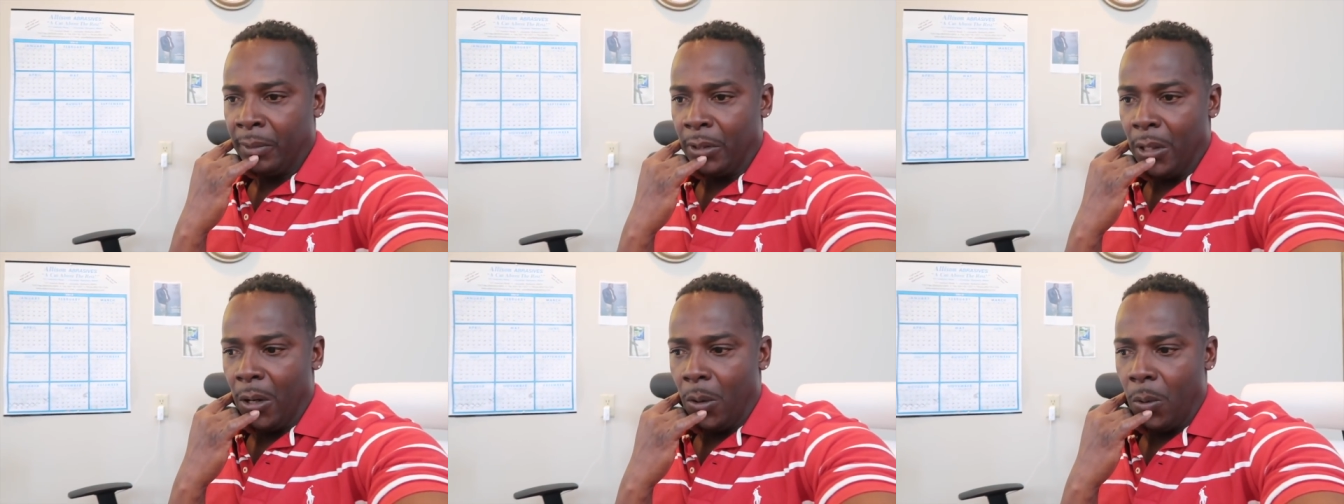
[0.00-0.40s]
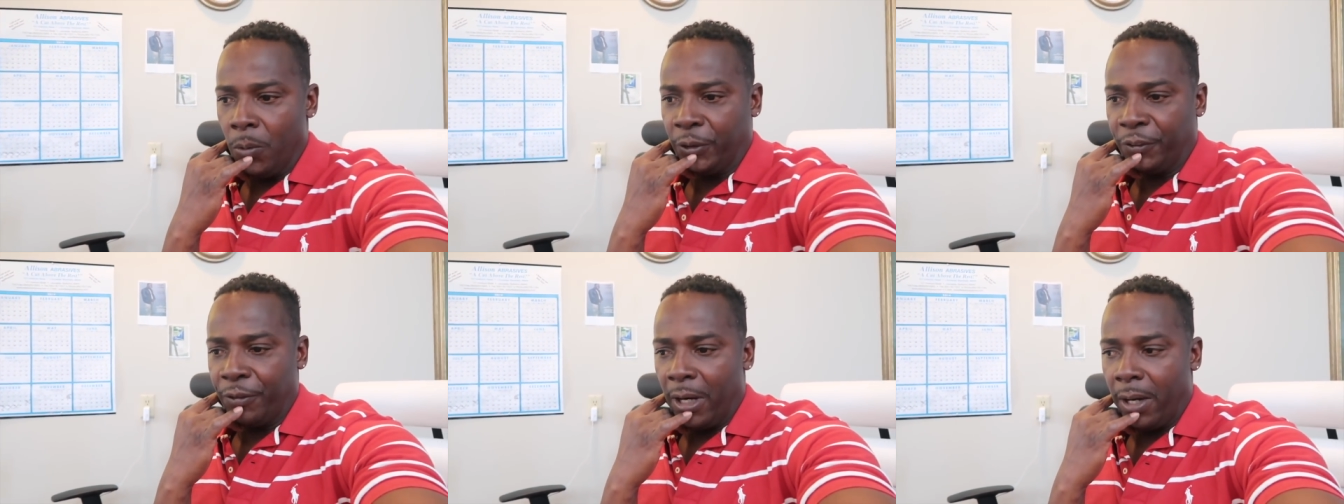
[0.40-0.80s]
you
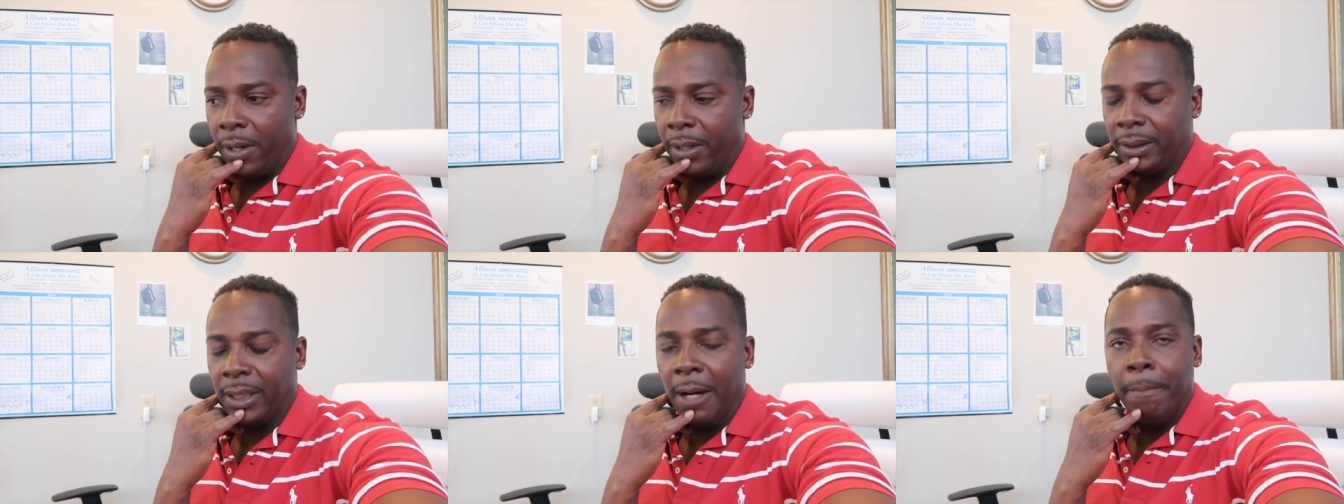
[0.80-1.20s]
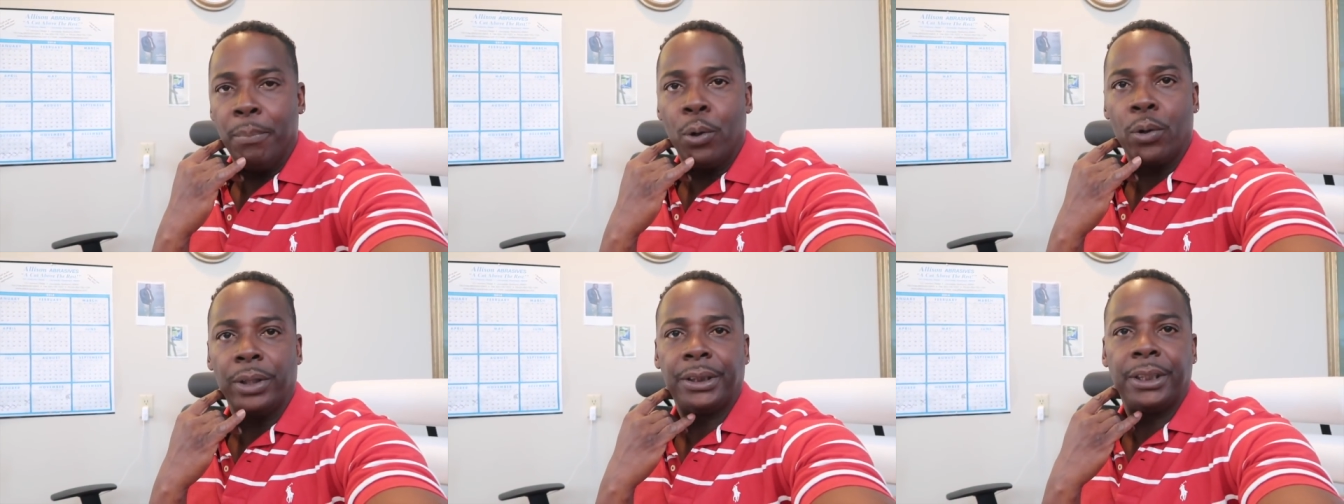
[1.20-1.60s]
know, as far as
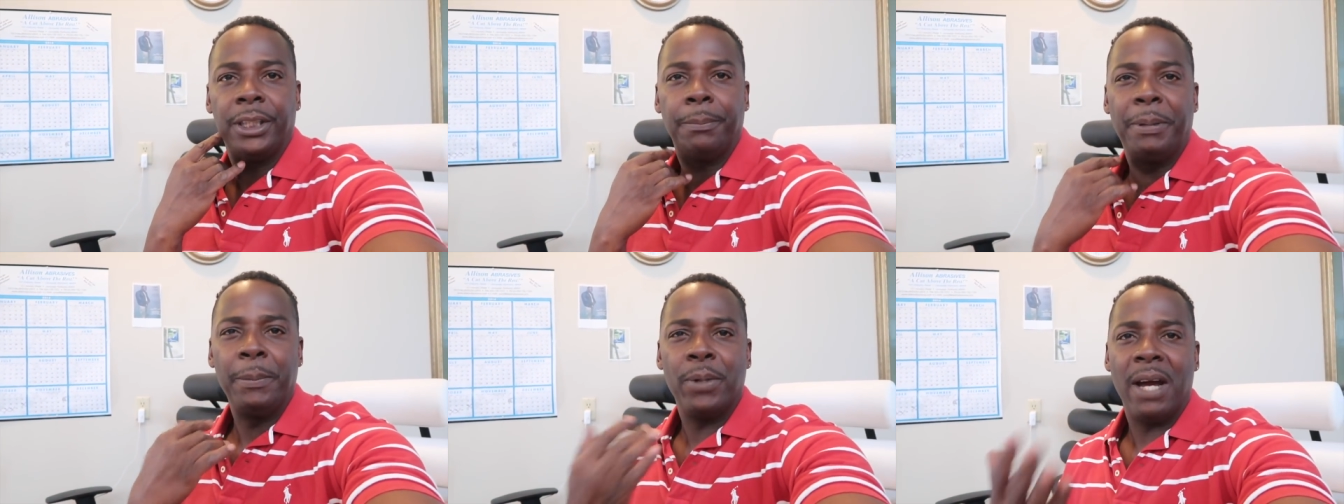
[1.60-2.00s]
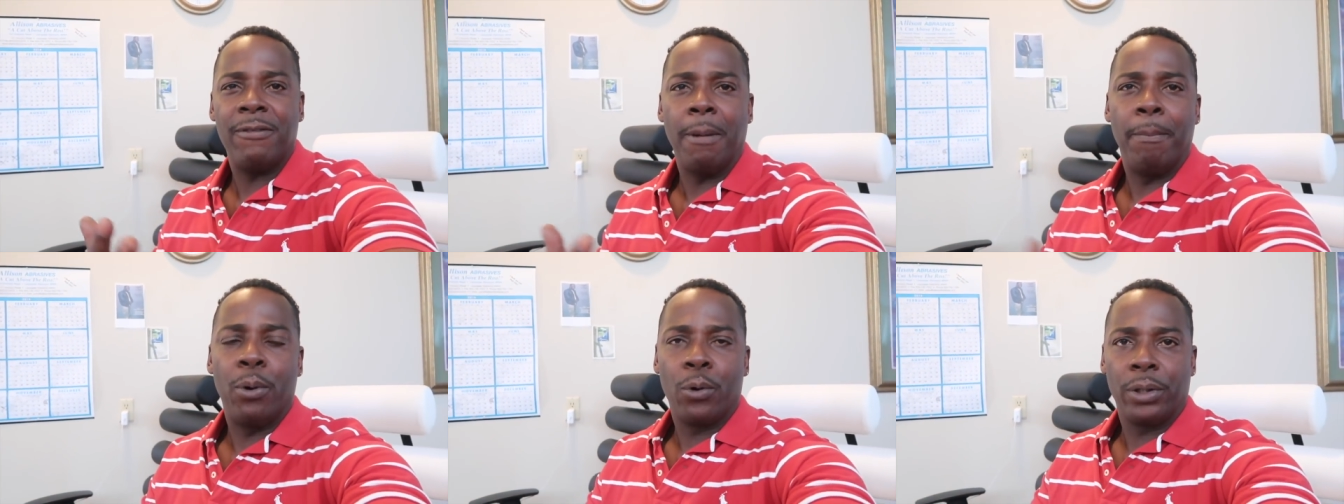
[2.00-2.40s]
abortion, people
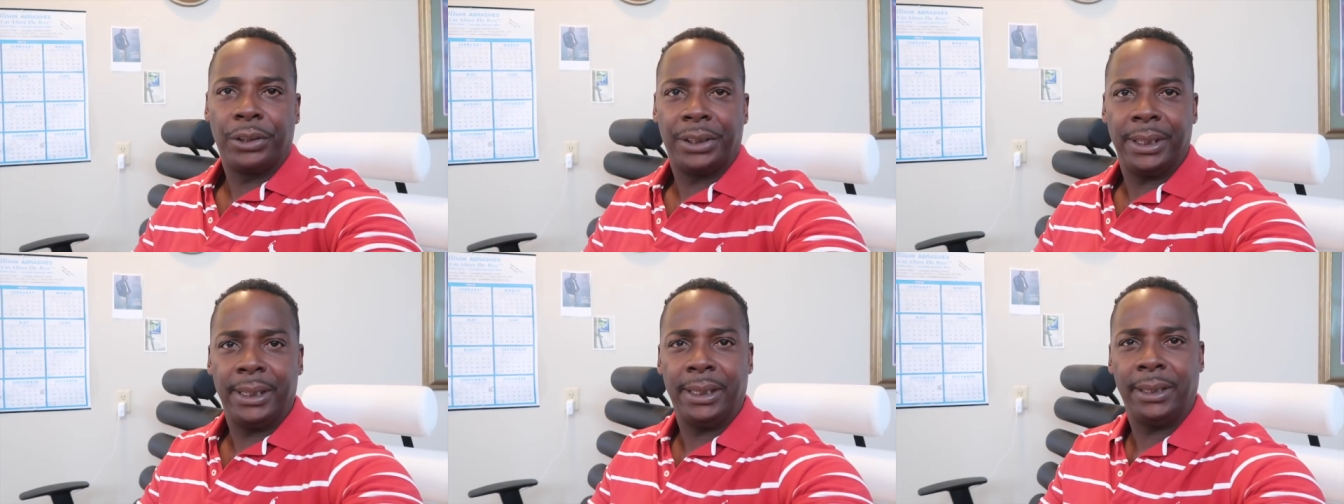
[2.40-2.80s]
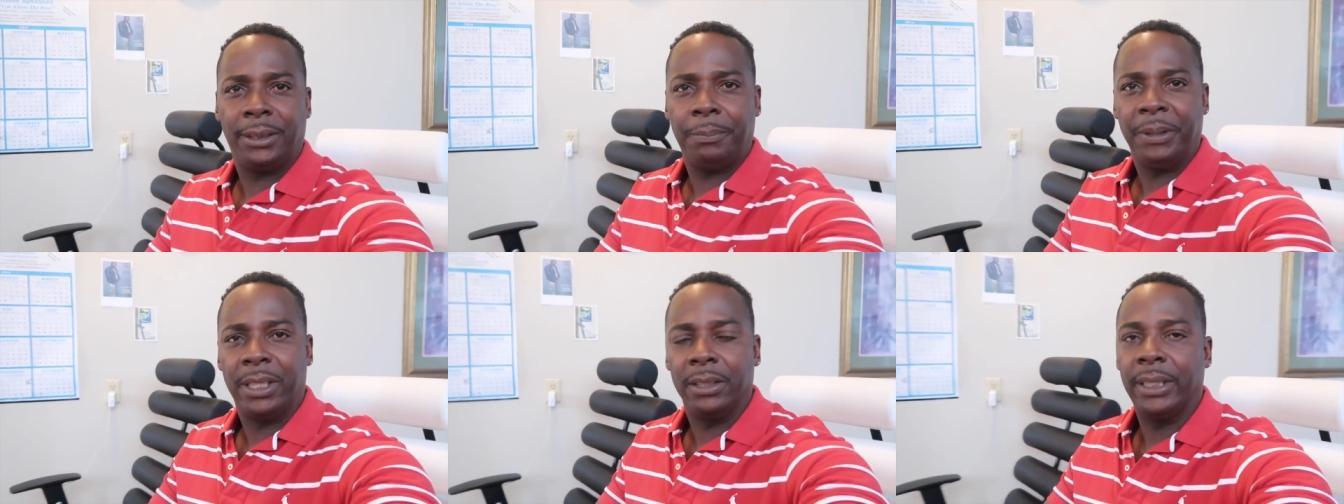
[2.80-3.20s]
have
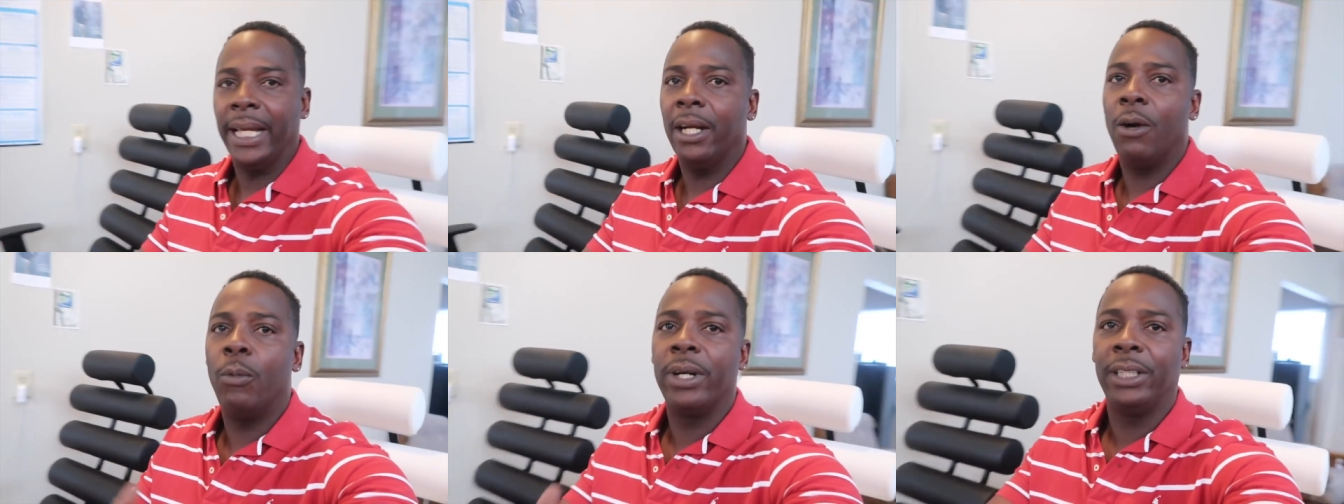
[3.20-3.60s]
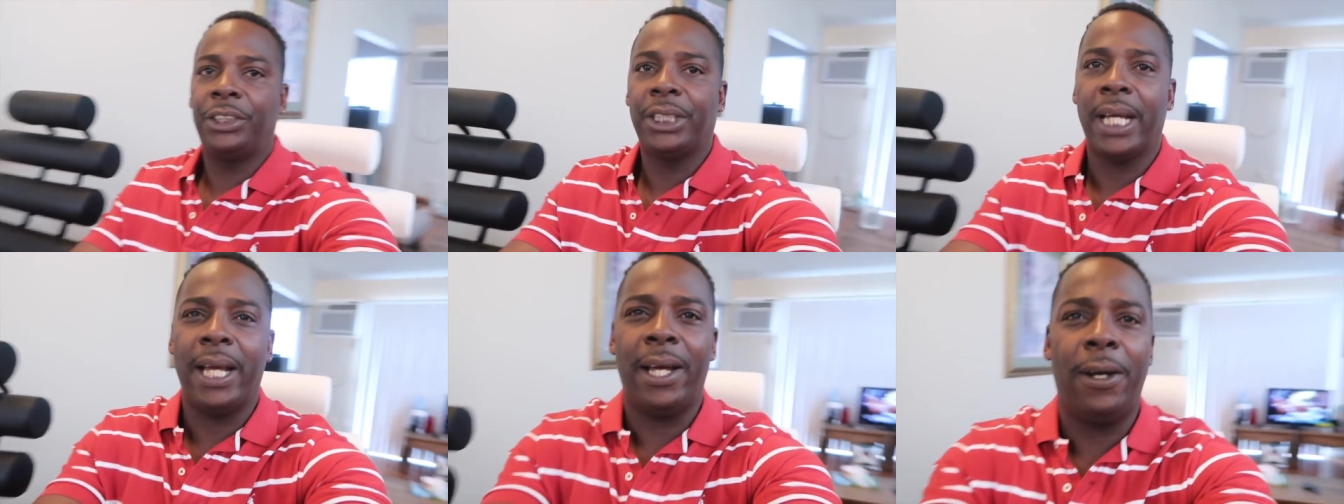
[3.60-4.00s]
abortions because they don't want a
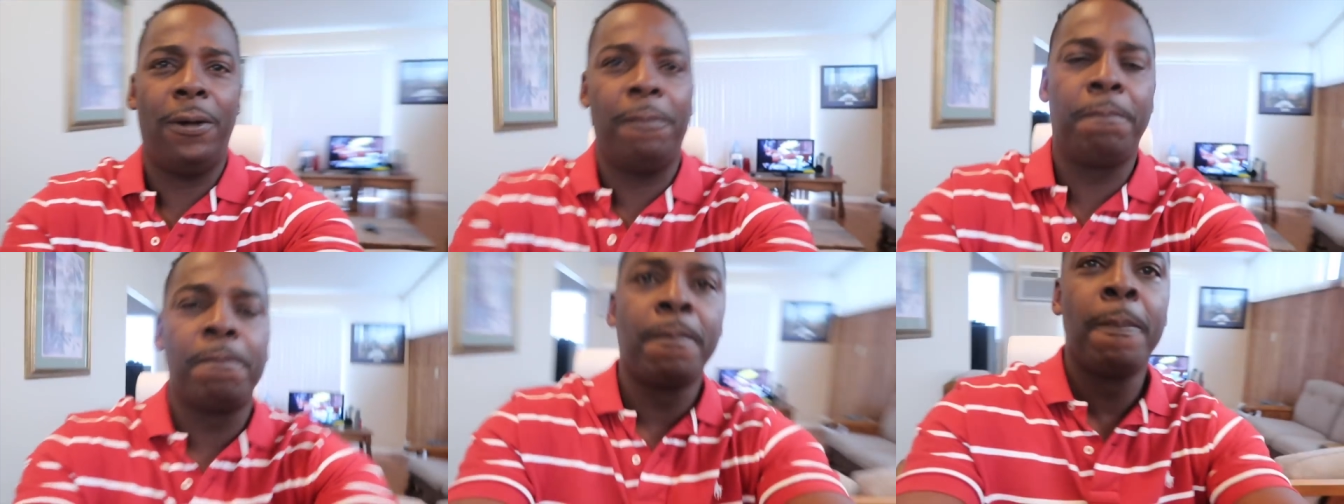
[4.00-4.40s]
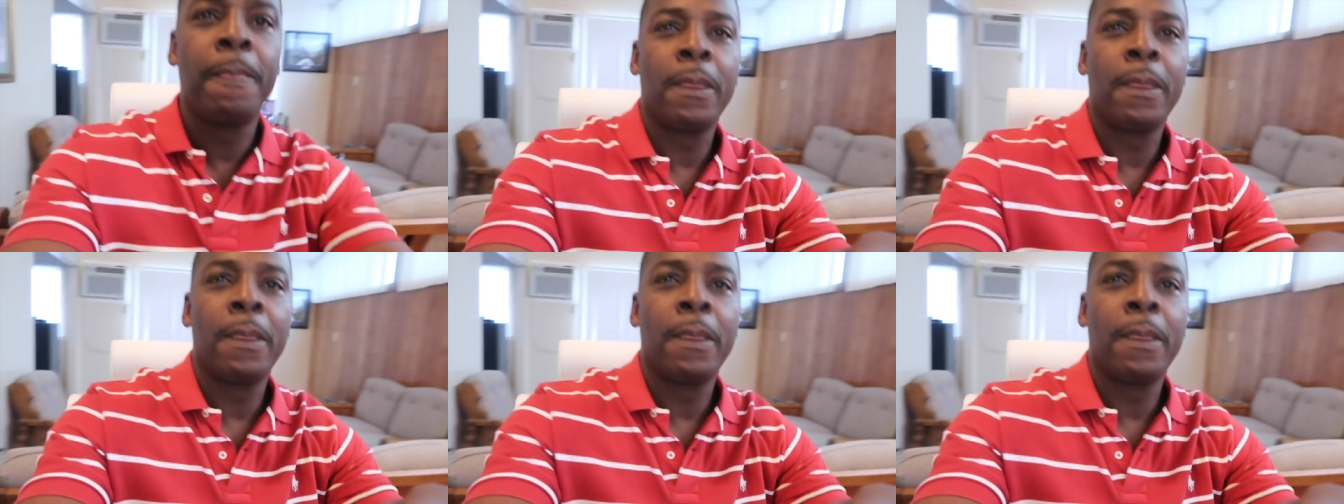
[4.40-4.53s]
child,